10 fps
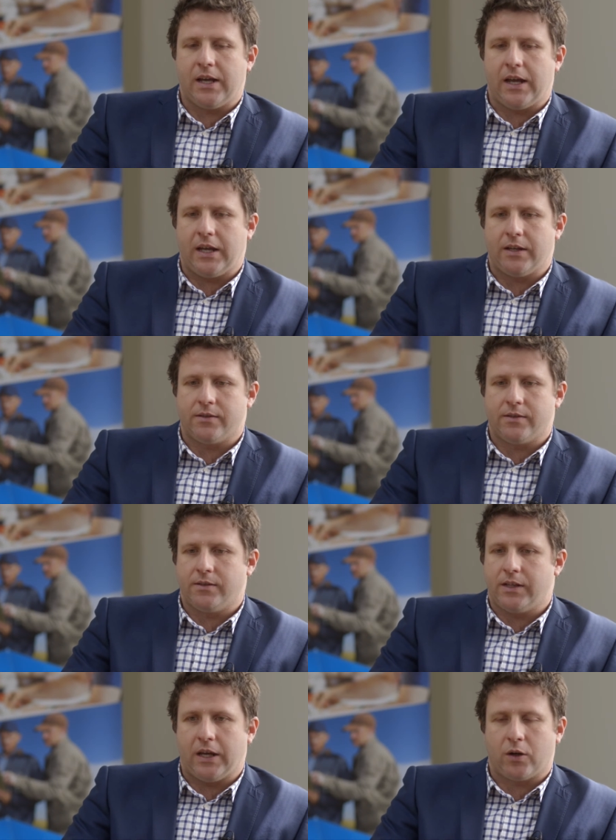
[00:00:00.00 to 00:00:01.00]
And
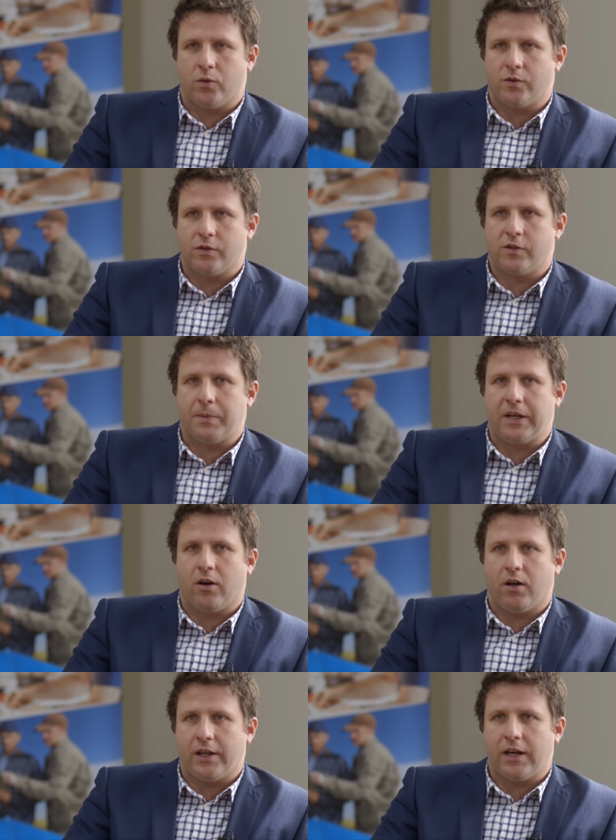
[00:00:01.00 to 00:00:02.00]
yeah, I couldn't speak
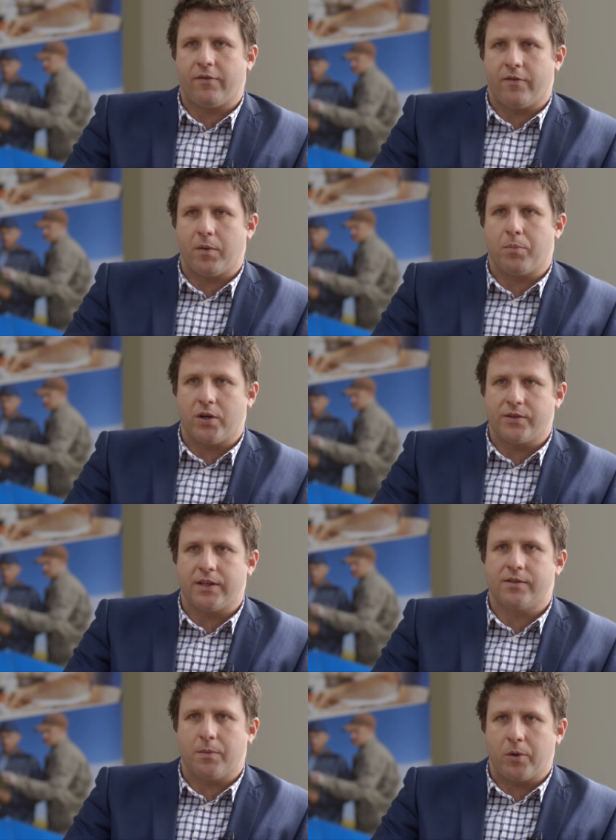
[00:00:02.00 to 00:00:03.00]
highly enough of the
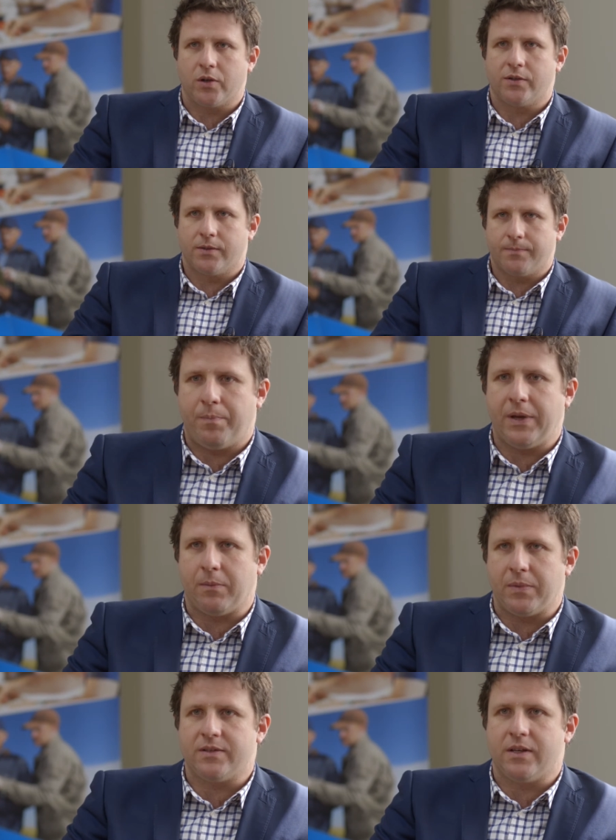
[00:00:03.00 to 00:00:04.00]
process, to be honest.
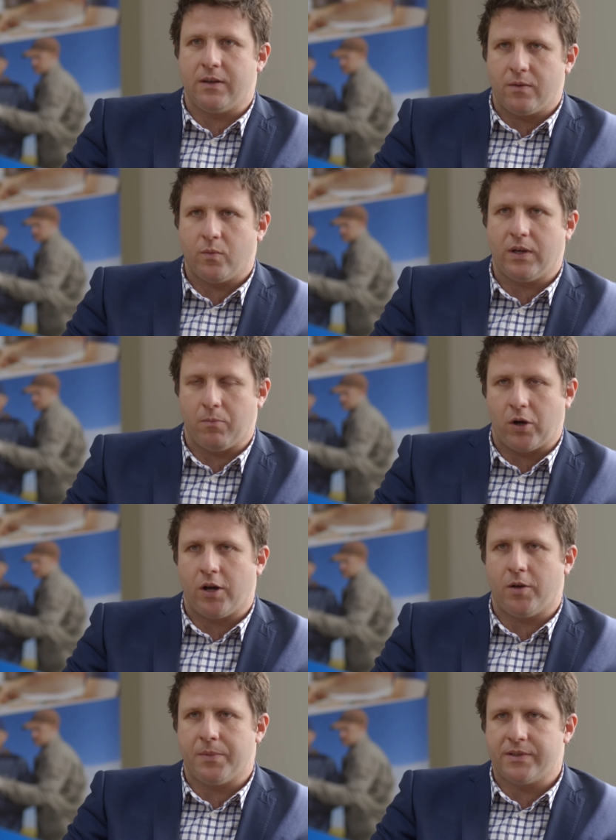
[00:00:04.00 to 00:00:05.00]
Being busy in
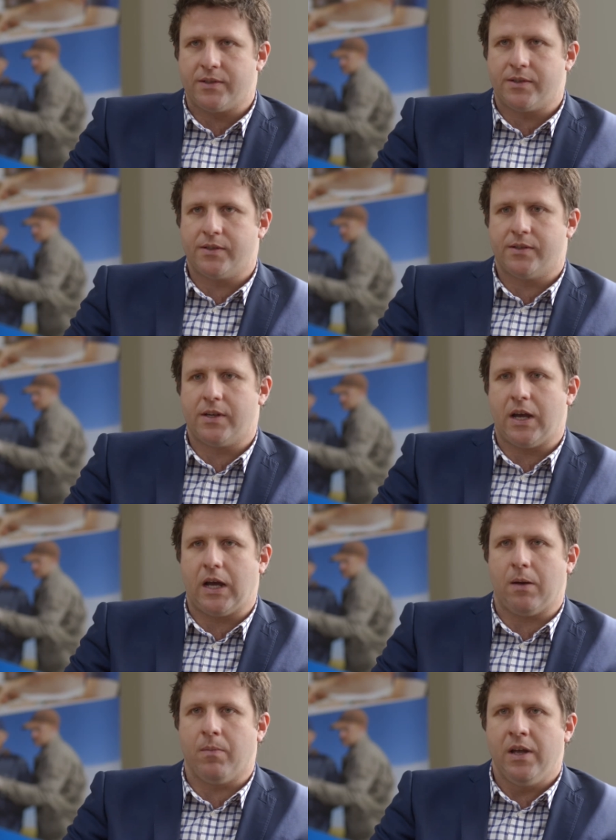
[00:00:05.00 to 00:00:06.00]
my own business,
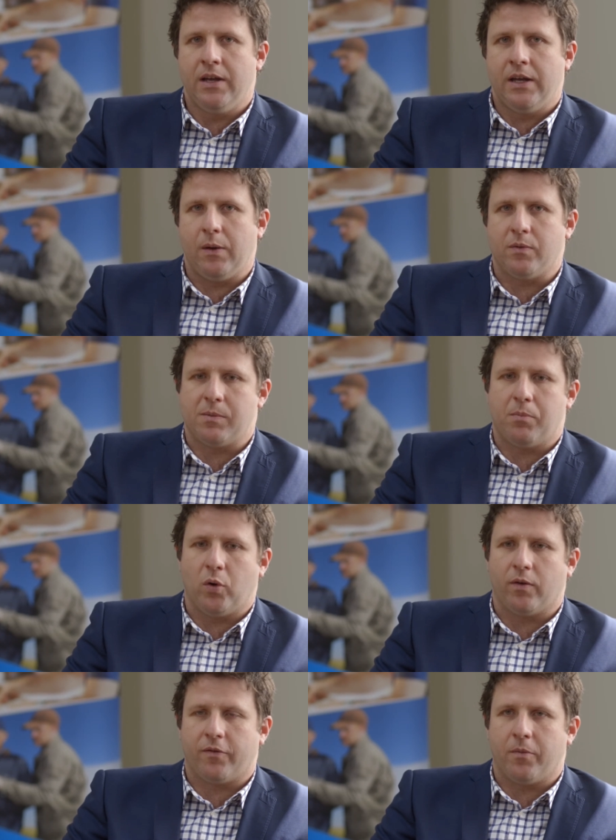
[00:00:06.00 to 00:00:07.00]
it was
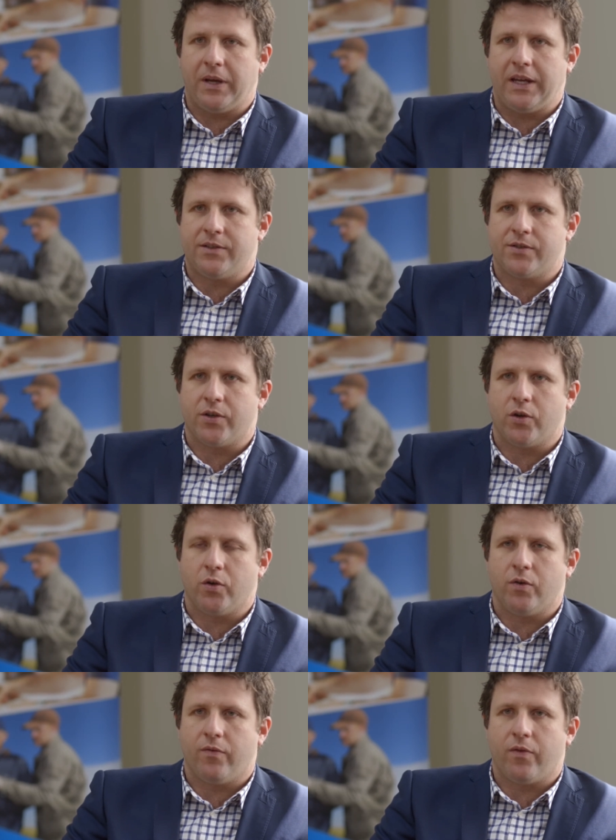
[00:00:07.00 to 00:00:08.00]
important for me
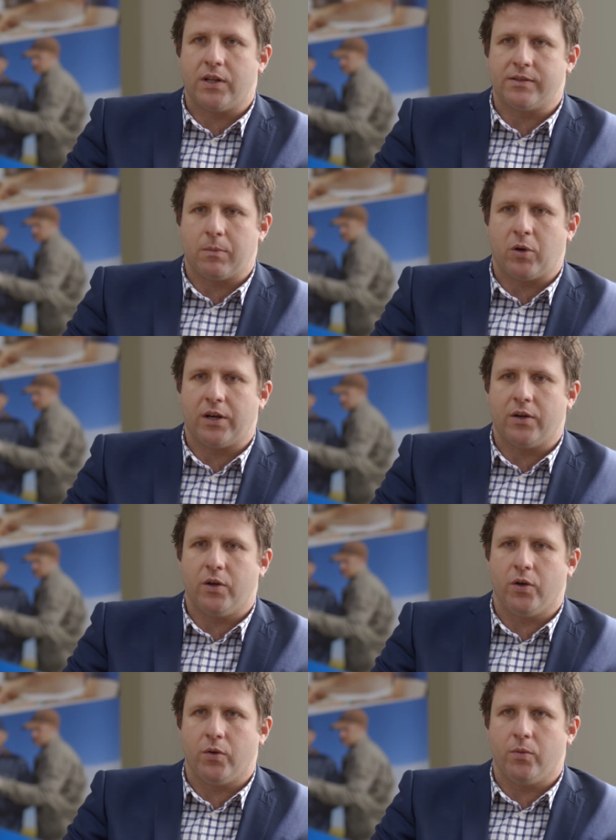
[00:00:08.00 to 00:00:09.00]
to find someone
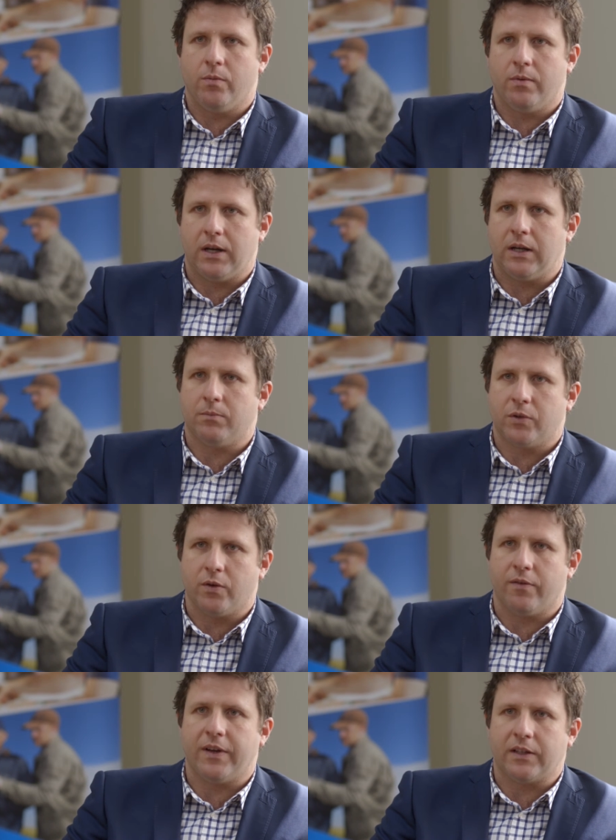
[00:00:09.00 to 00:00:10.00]
who
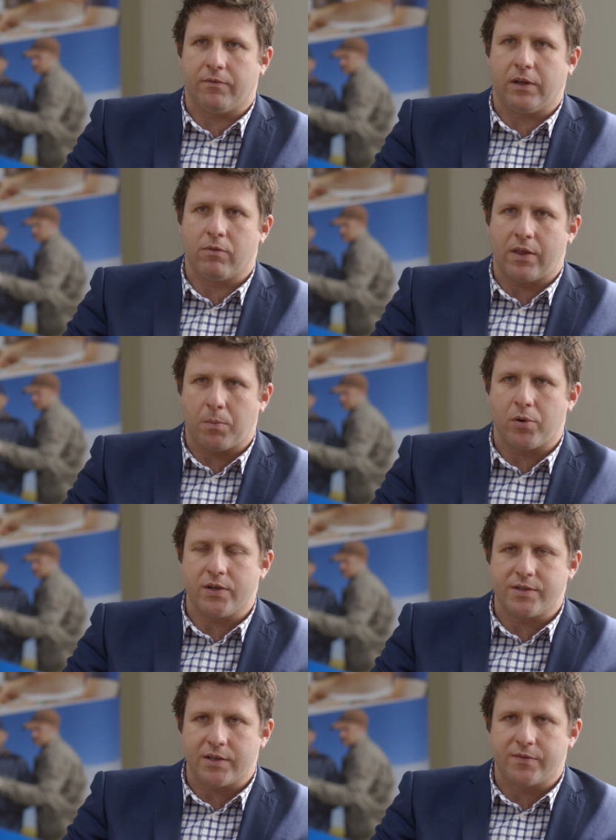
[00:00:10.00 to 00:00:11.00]
could effectively run the
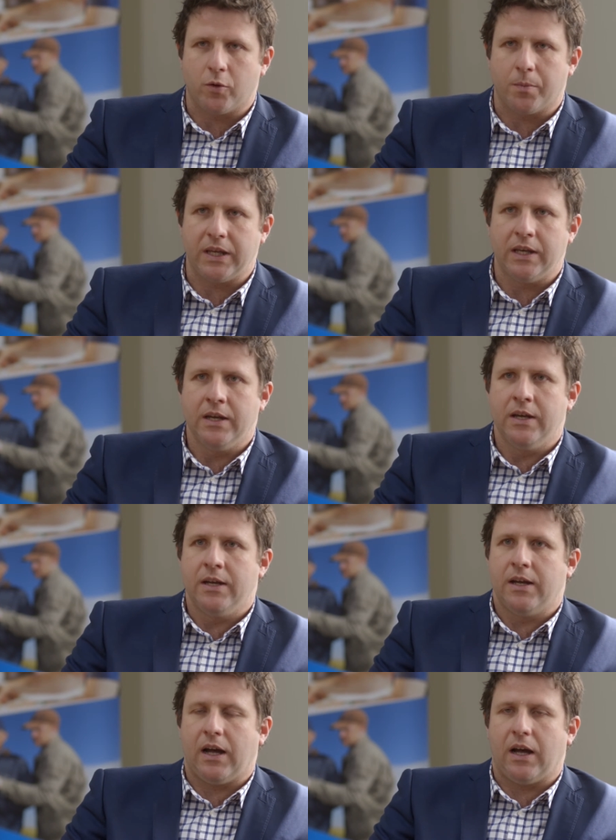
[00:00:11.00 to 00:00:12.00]
process for me.
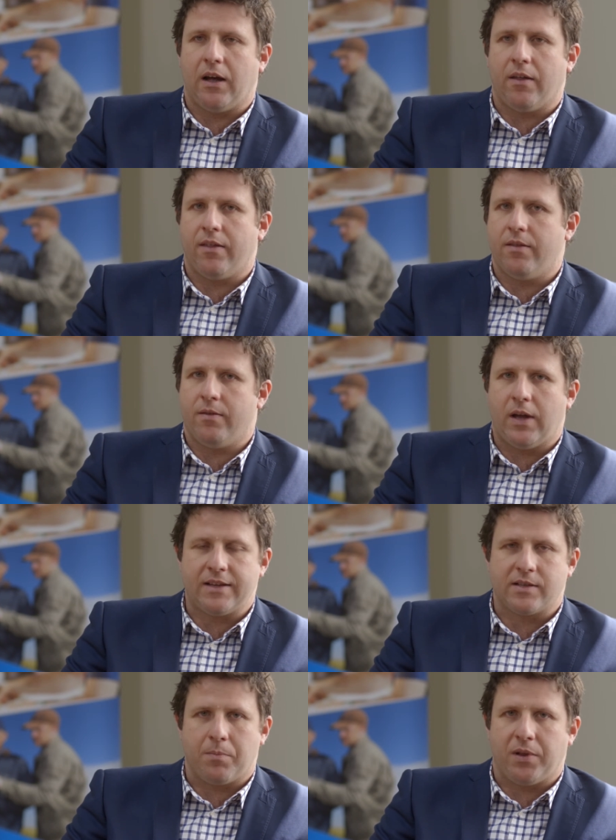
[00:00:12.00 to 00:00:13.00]

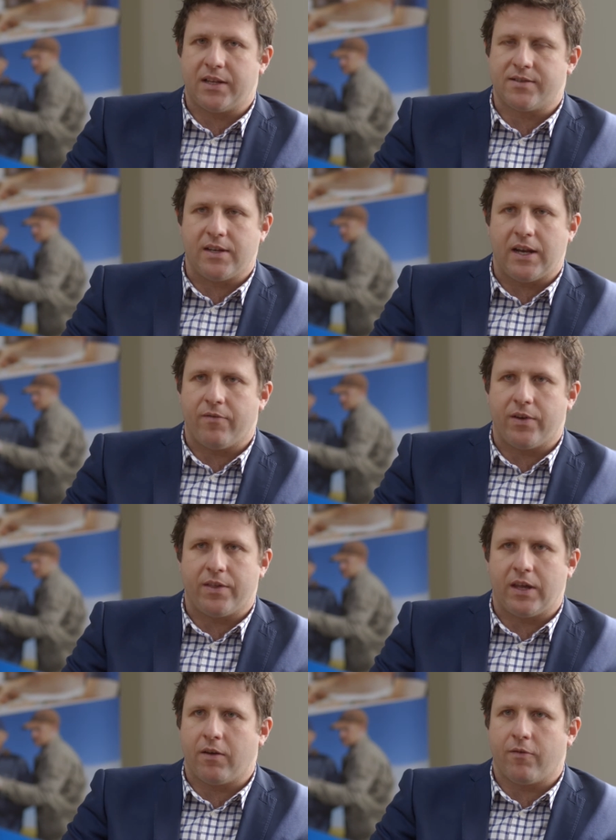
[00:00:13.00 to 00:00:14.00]
Asset Plus did
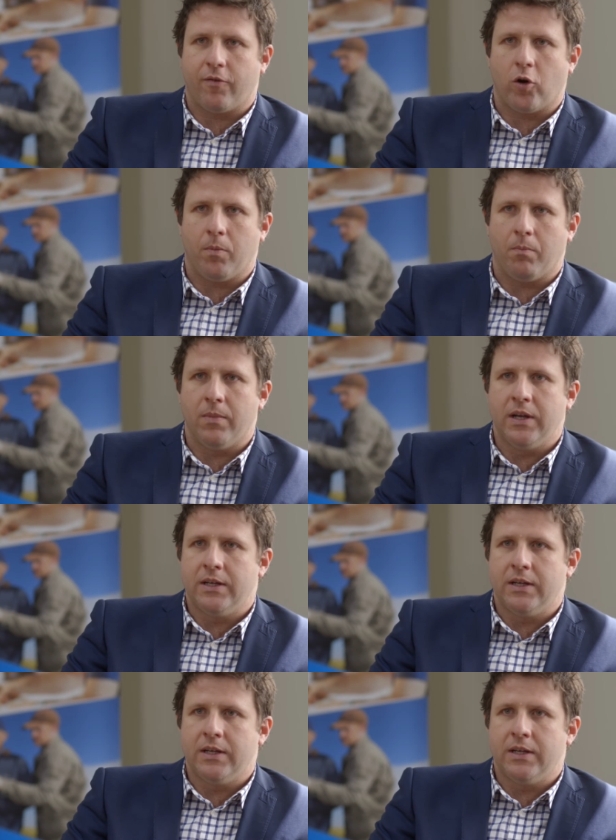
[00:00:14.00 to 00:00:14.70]
everything from